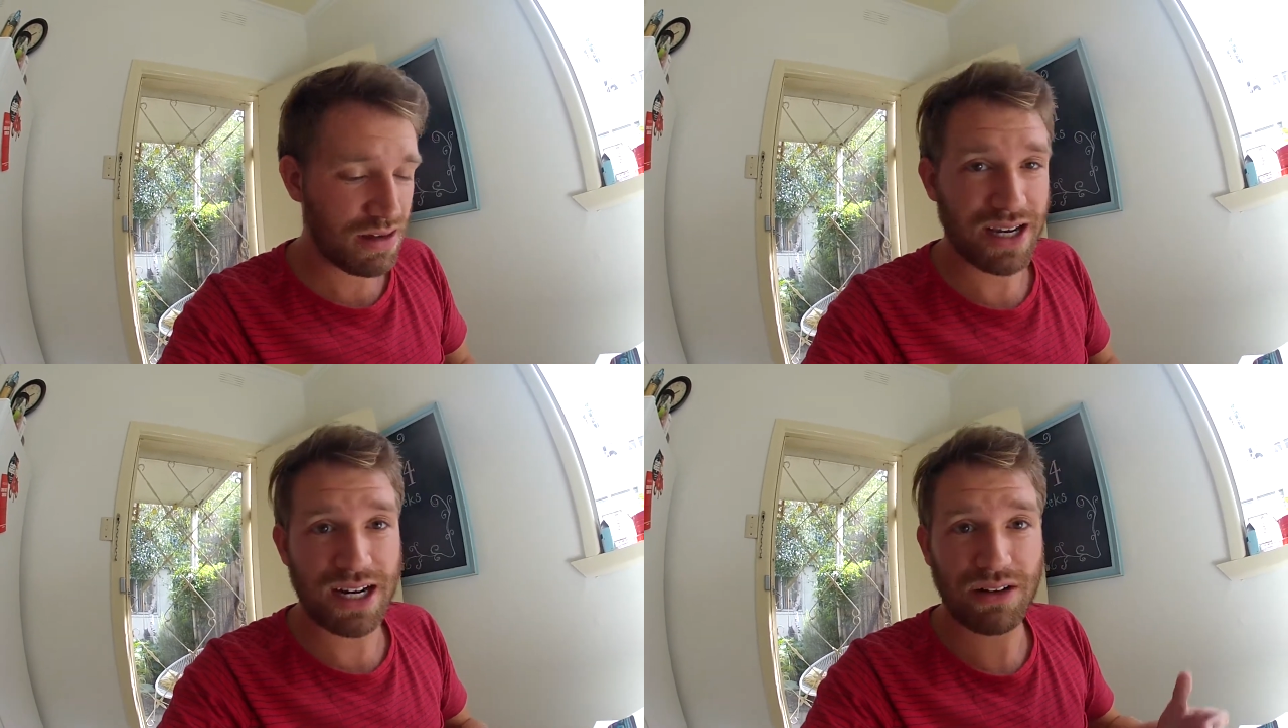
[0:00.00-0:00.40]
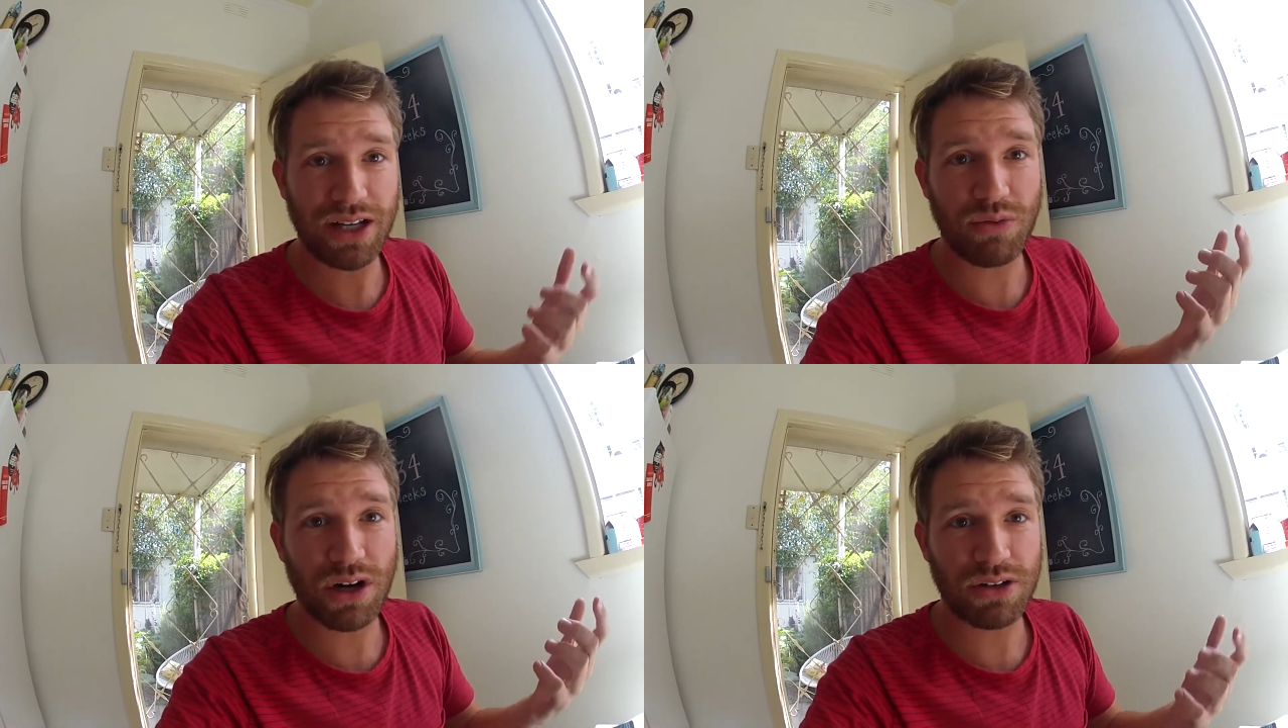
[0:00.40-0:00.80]
and I'll
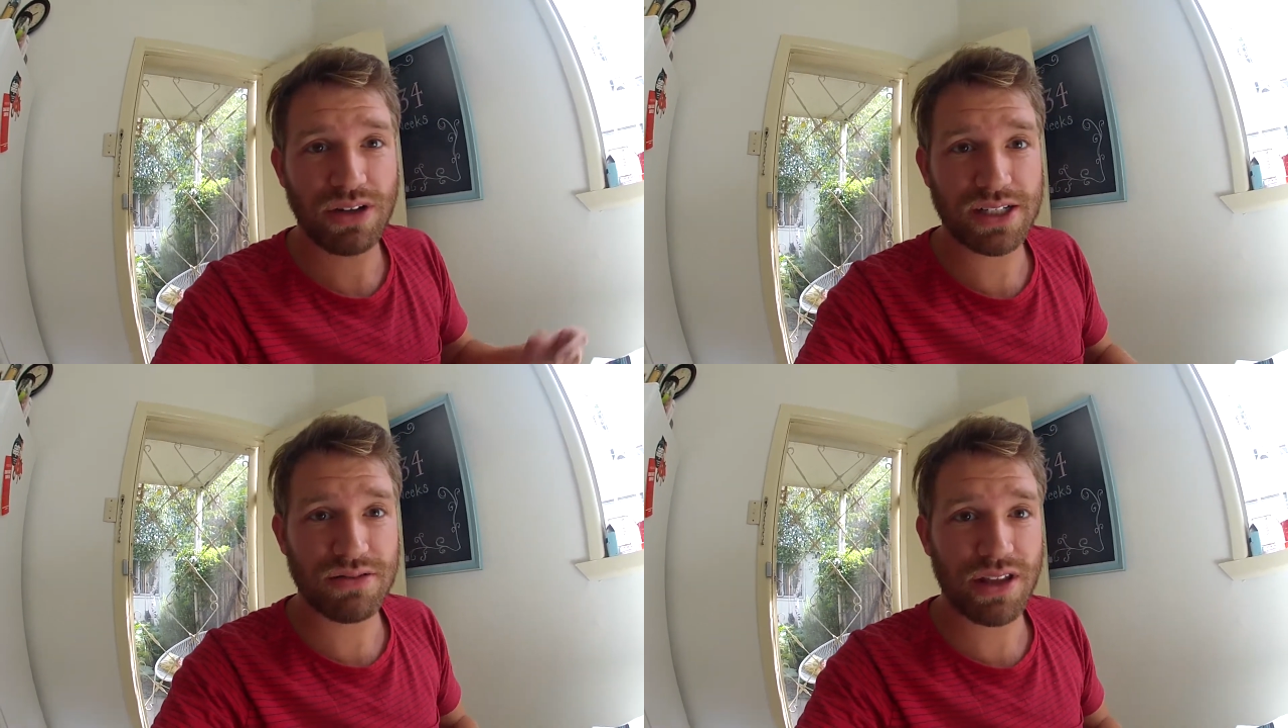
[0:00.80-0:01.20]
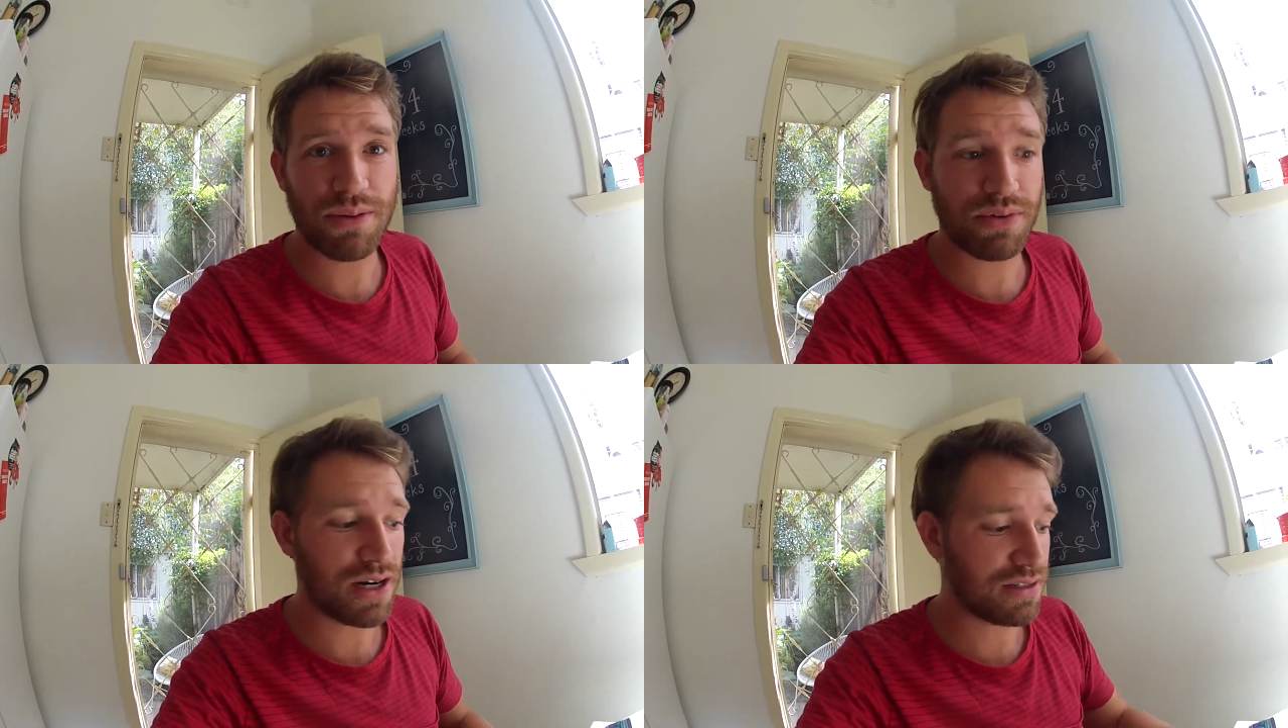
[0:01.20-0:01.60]
like walk you guys through
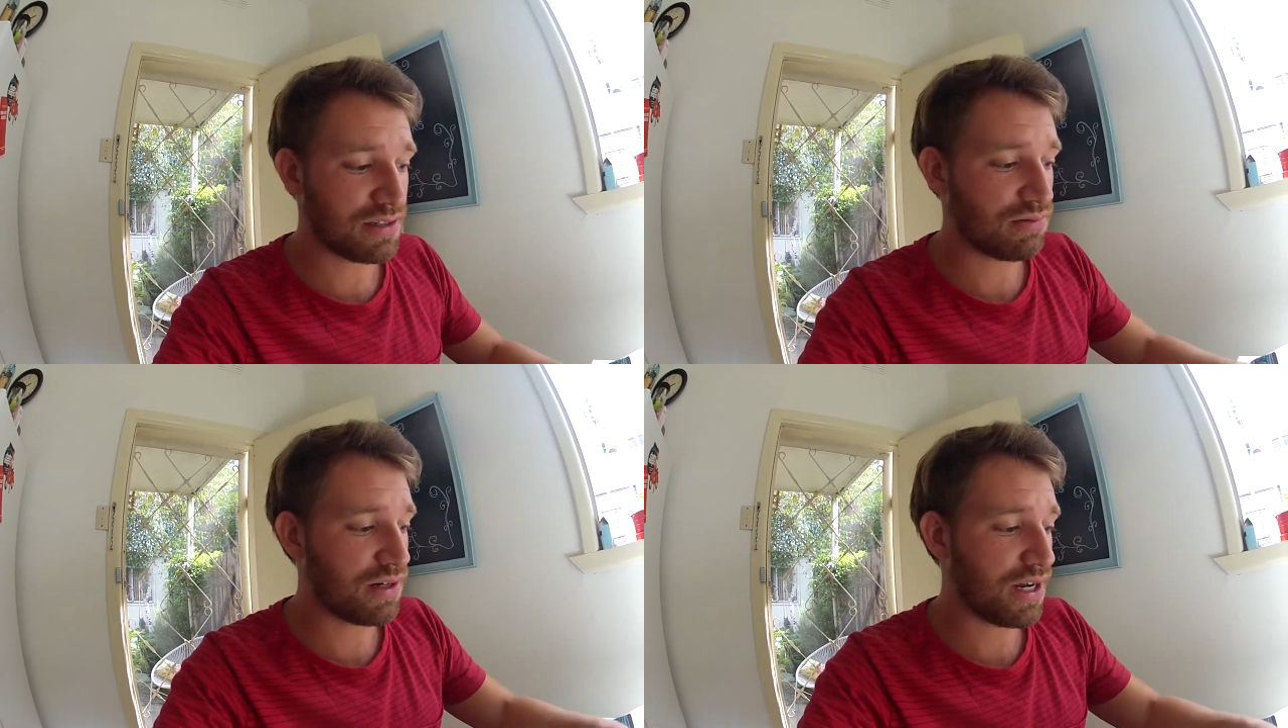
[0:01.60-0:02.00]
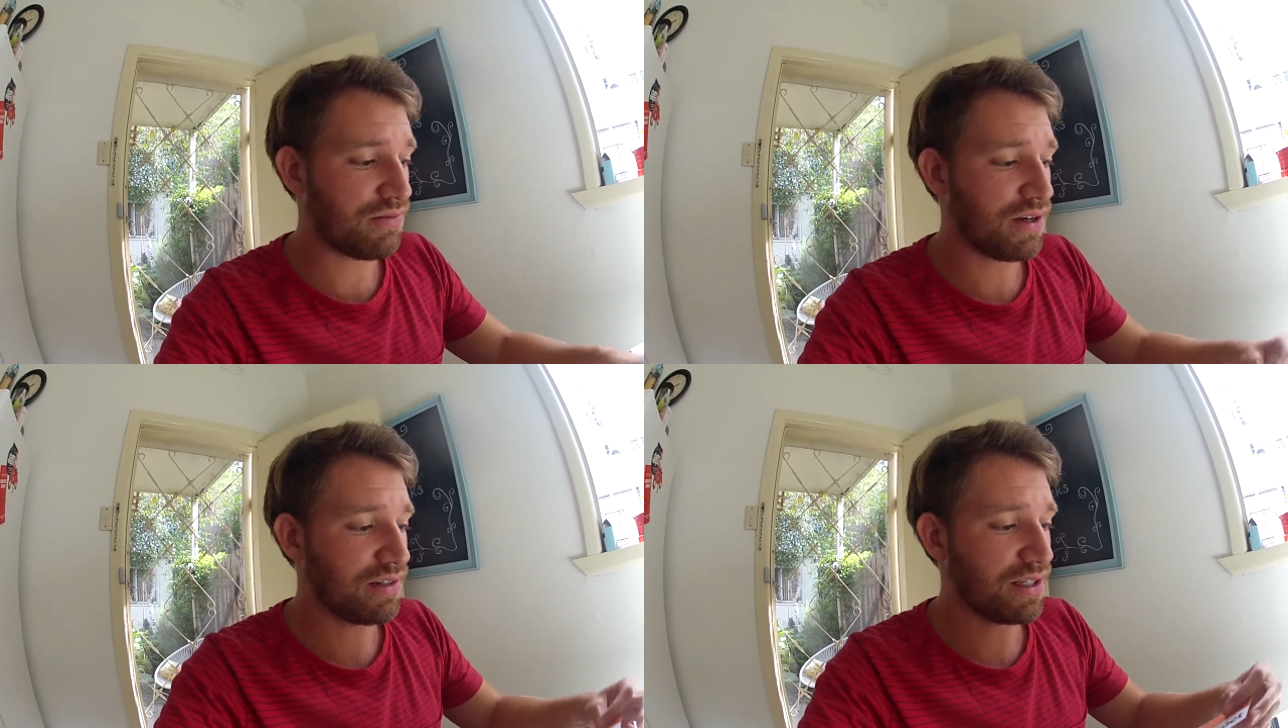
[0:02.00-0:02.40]
that process when I
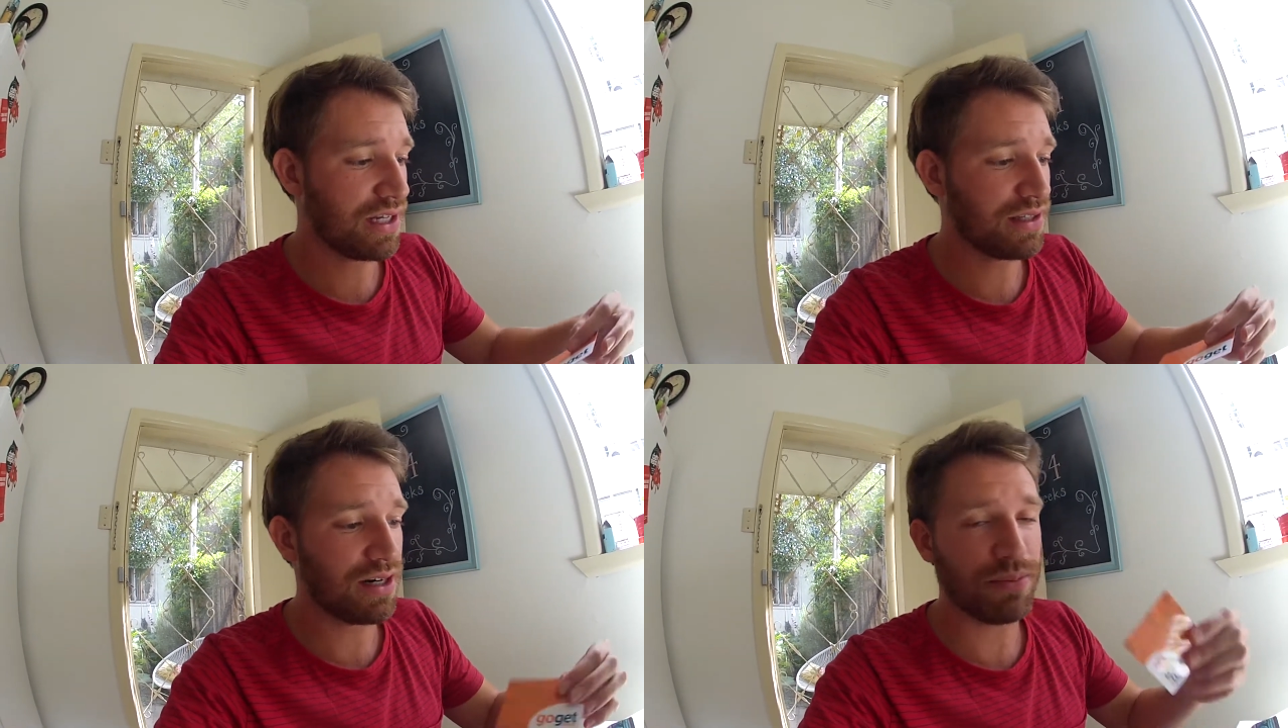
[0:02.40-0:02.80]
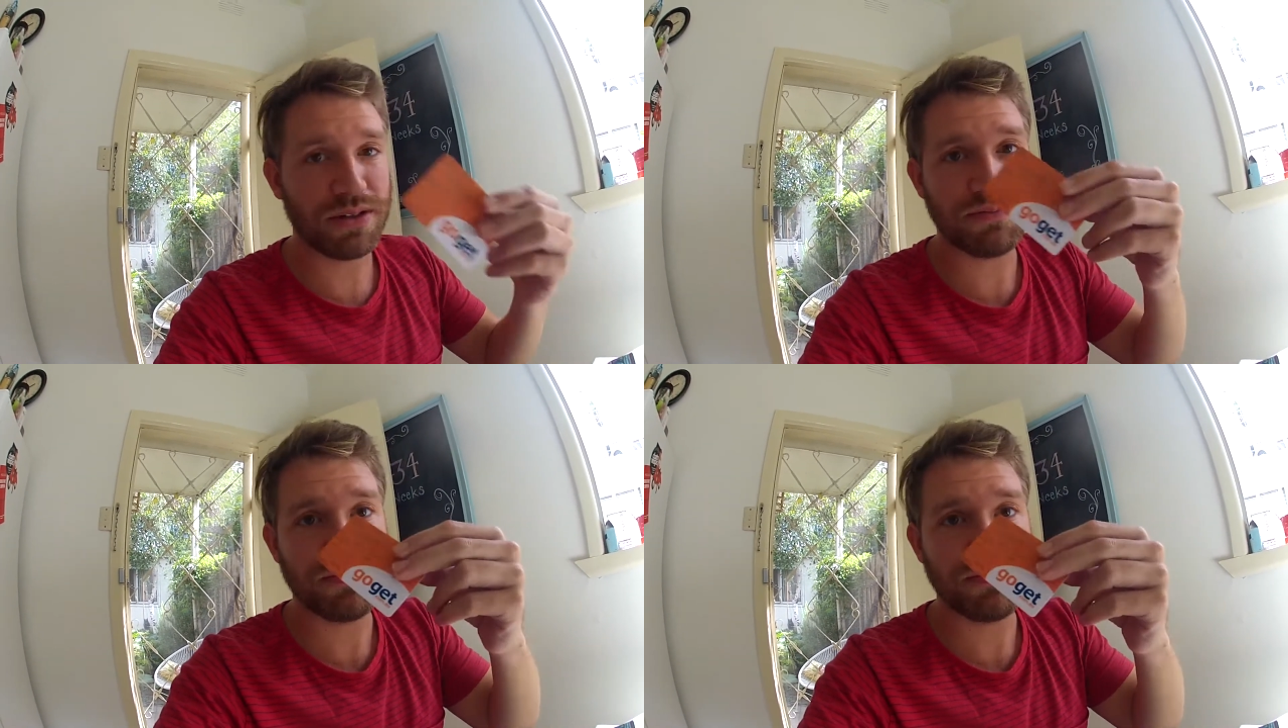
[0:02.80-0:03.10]
finally get there, but